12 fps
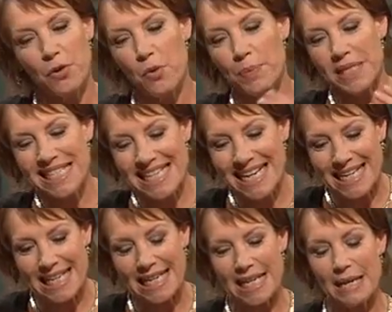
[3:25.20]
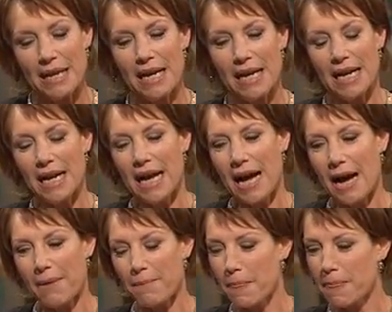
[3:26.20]
for your particularly
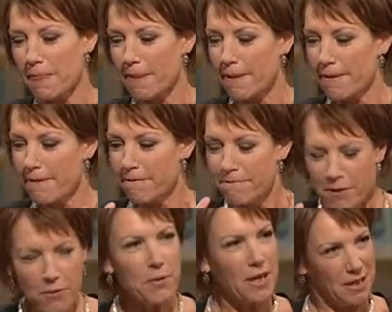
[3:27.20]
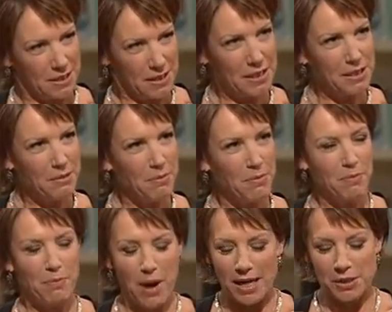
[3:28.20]
virulent
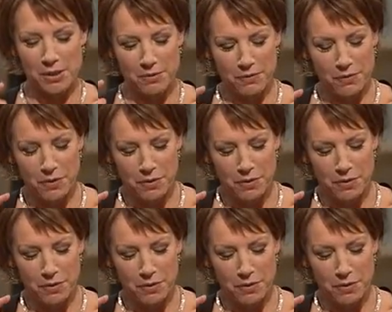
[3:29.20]
branch of,